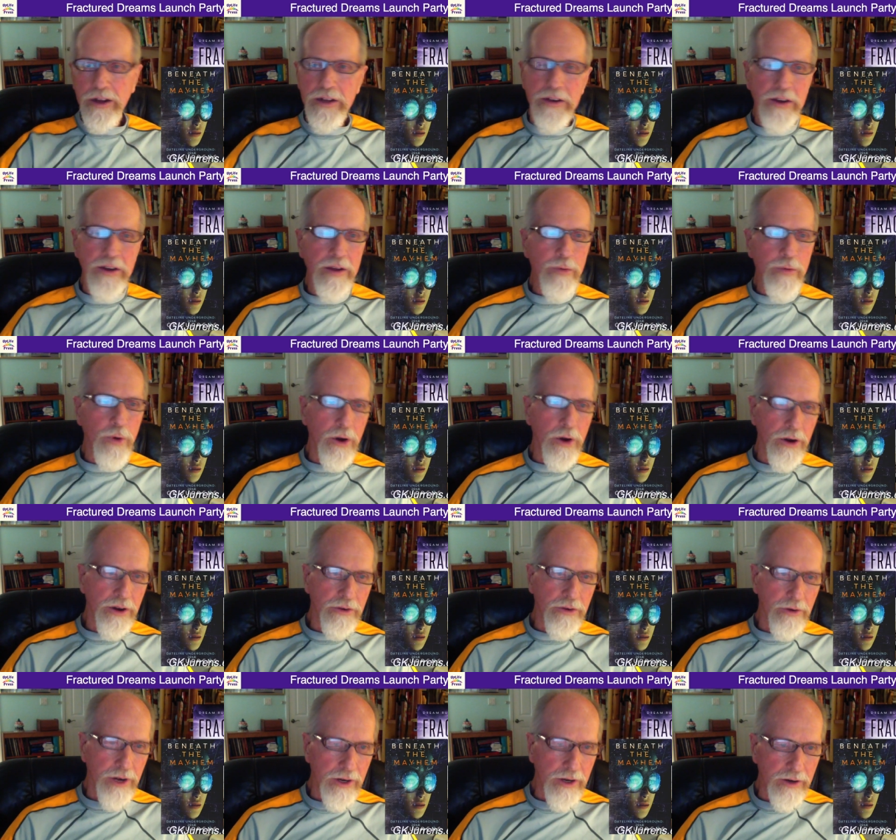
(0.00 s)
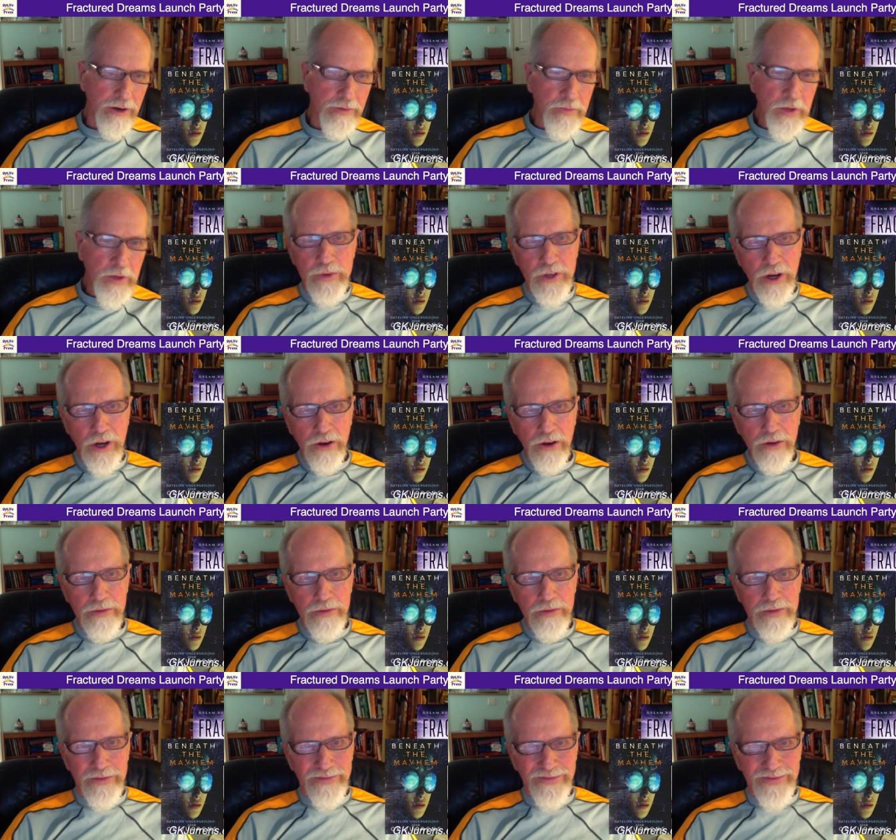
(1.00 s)
contemporary thriller.
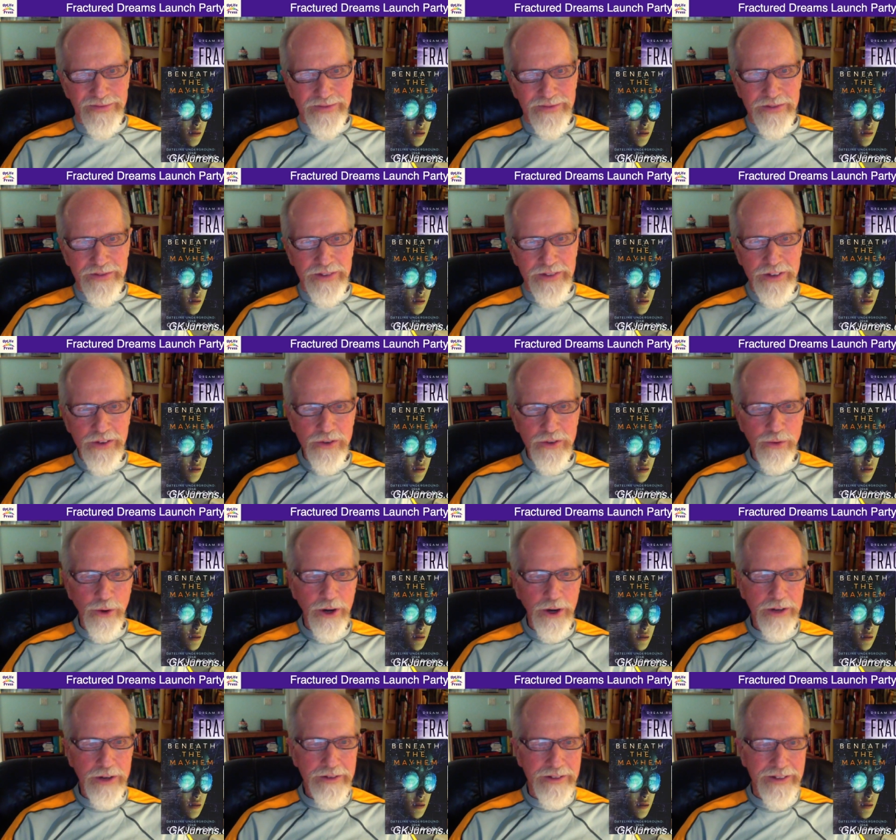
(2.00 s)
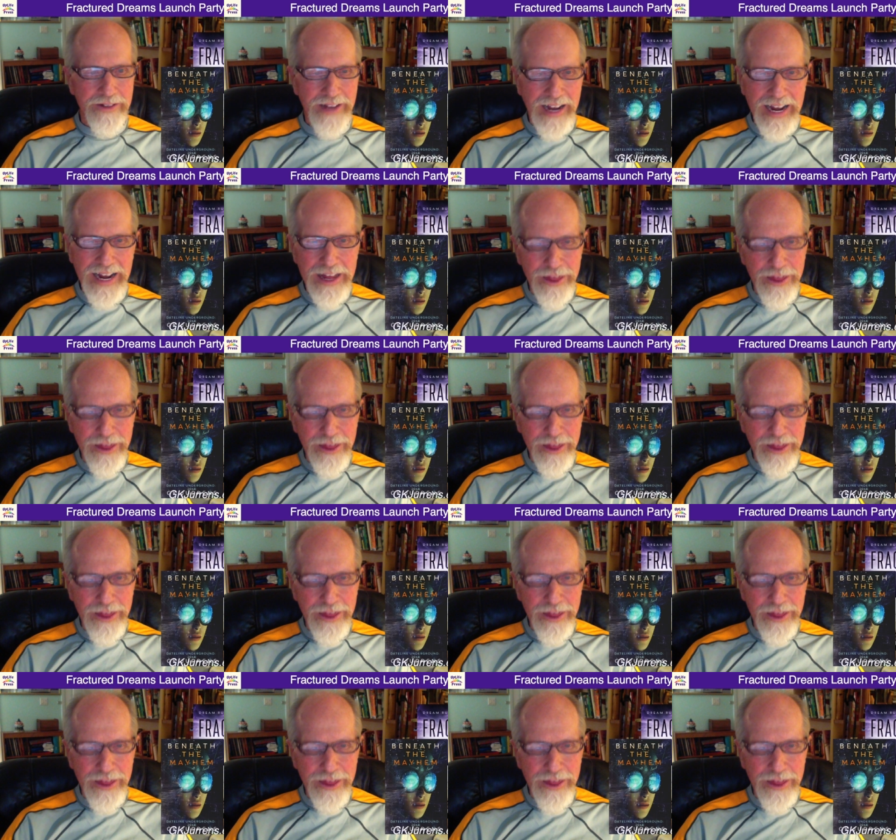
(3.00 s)
So this is where I